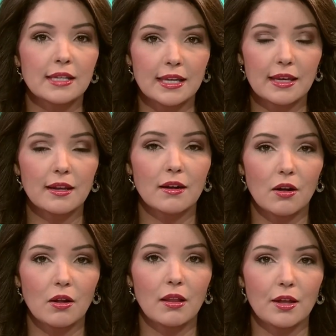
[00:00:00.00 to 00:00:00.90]
to get
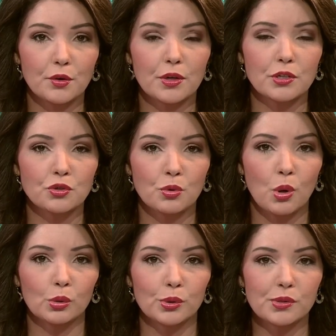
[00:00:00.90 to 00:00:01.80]
it all under
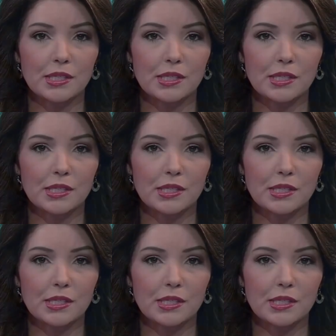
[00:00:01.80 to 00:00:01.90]
control. News